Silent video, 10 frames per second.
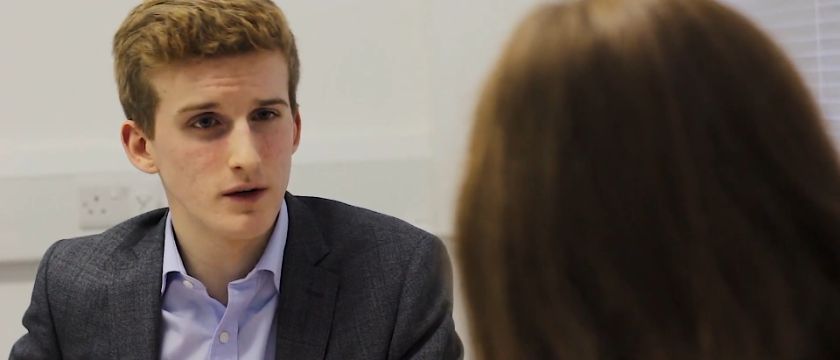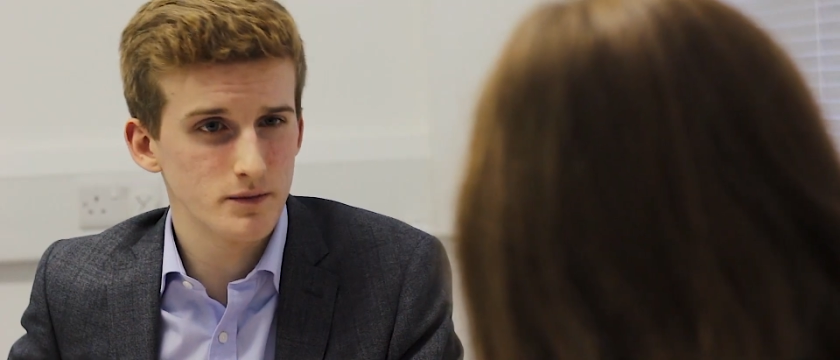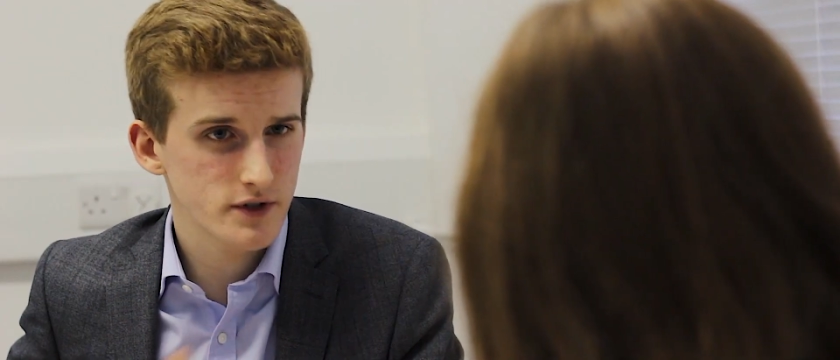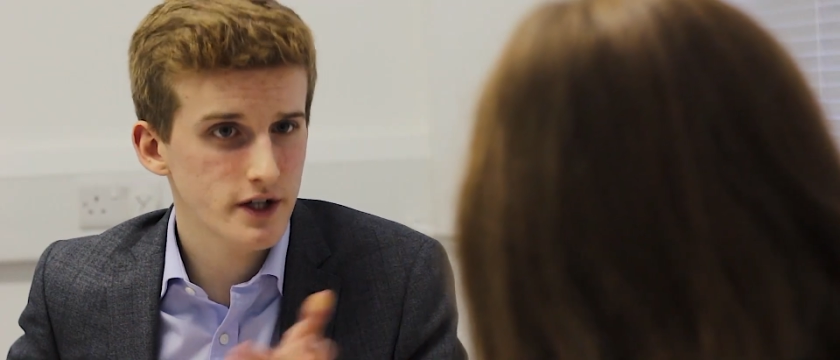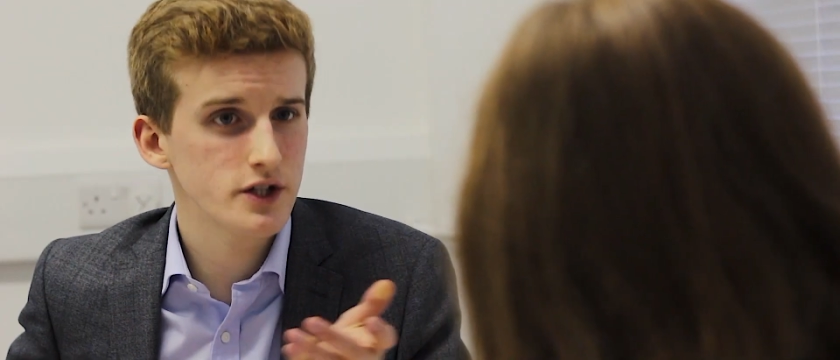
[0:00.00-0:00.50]

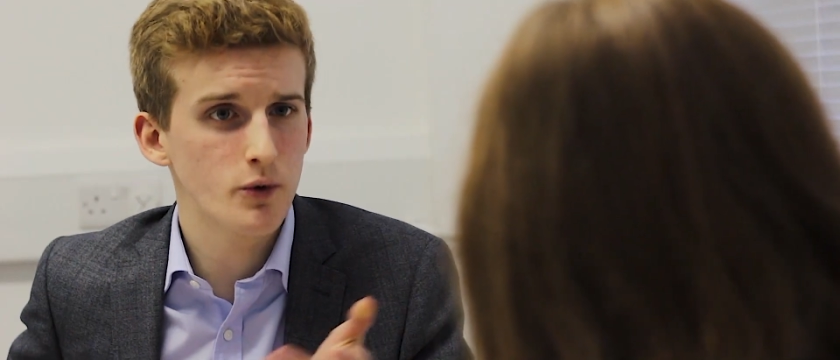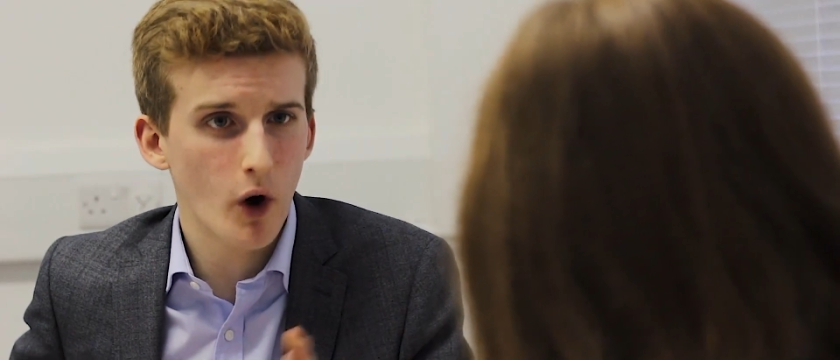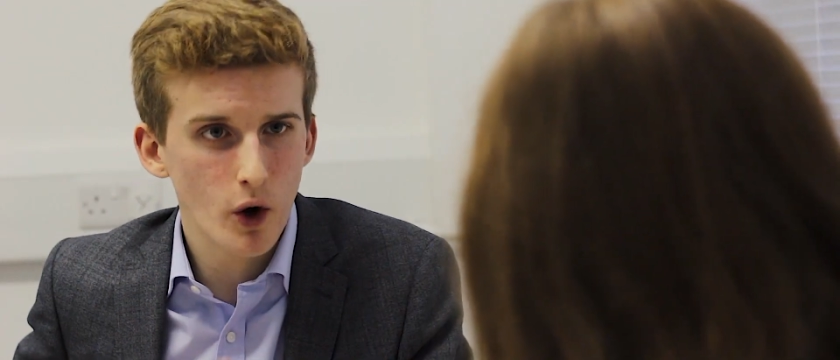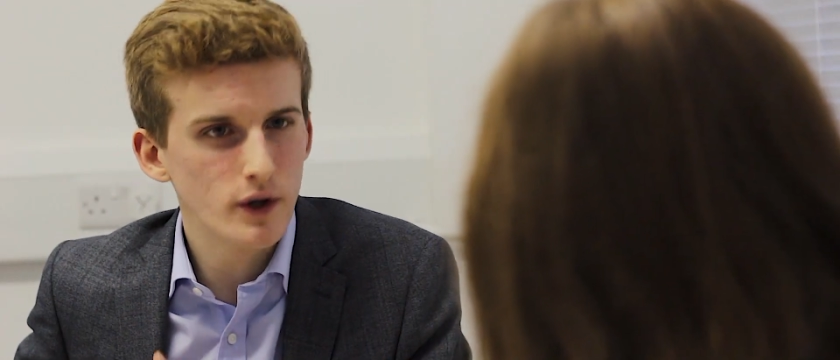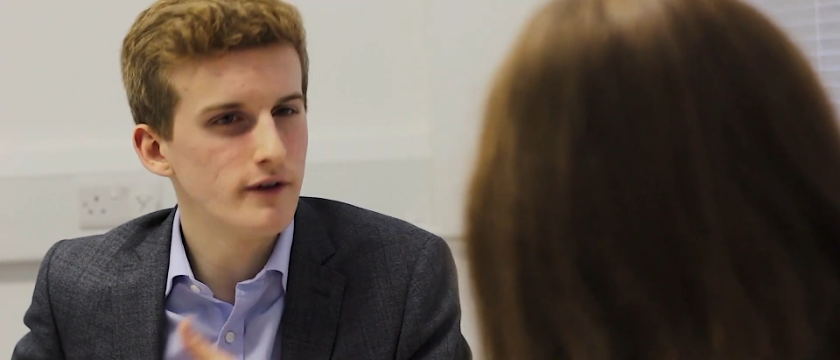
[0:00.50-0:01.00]
Well, seeing as
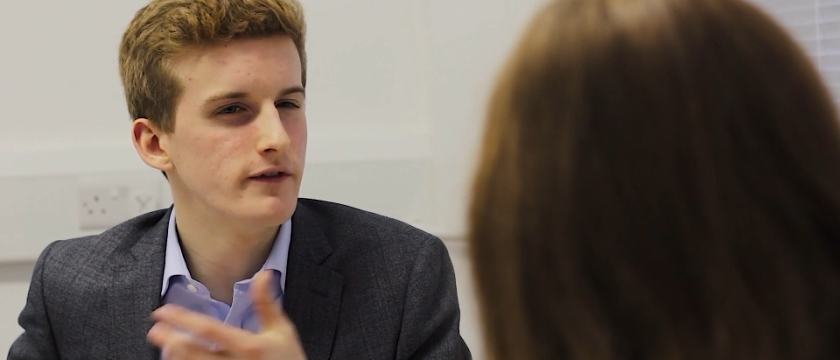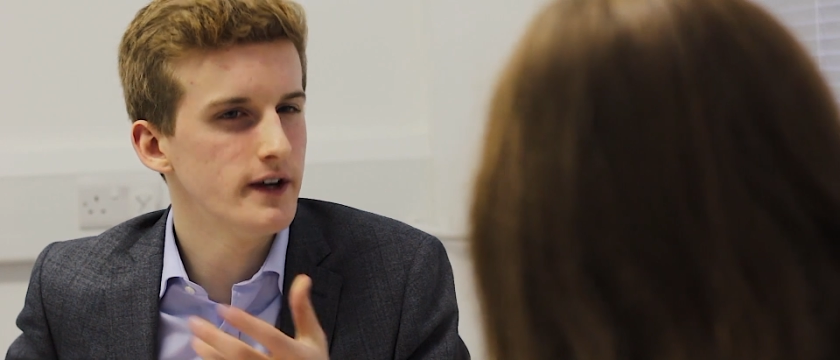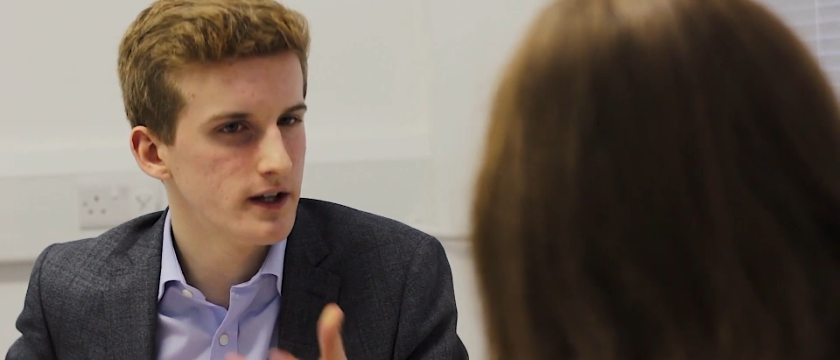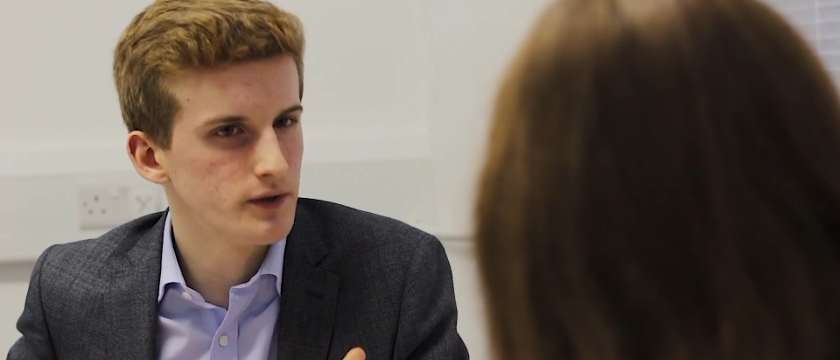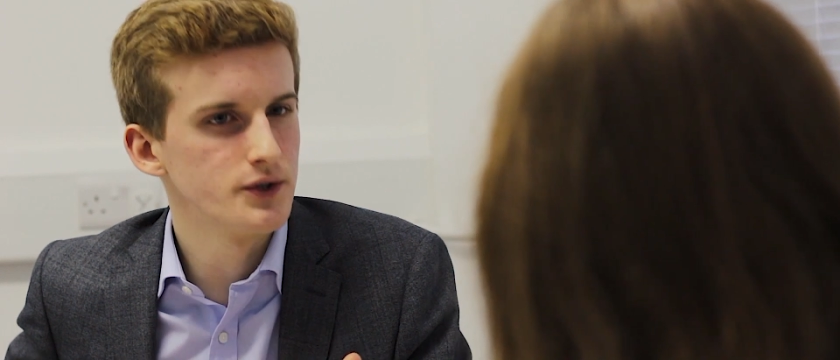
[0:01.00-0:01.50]
you are only a
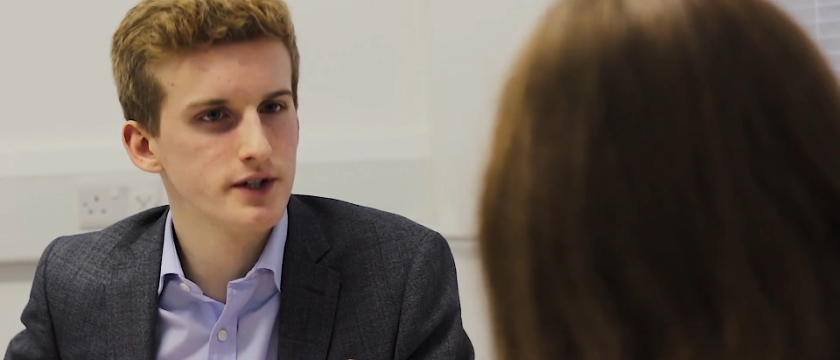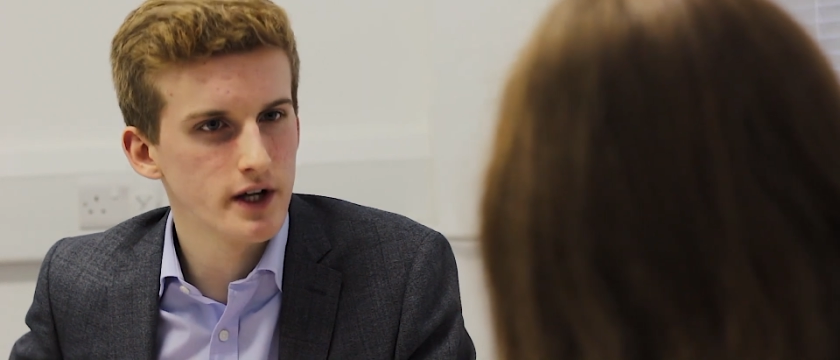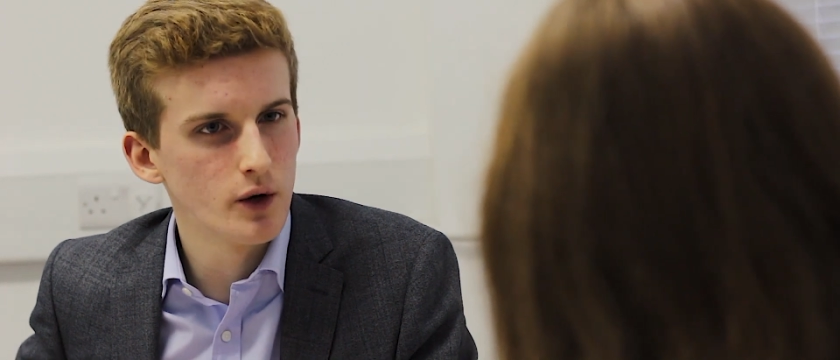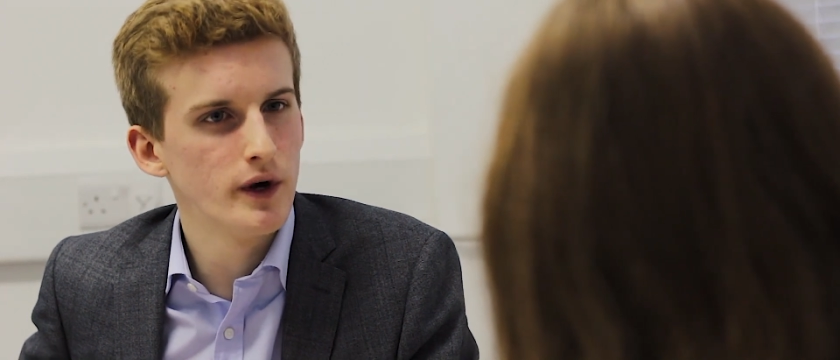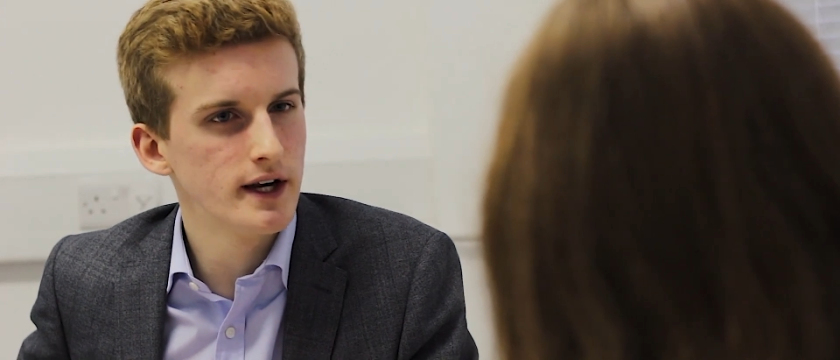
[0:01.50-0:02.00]
venial sinner,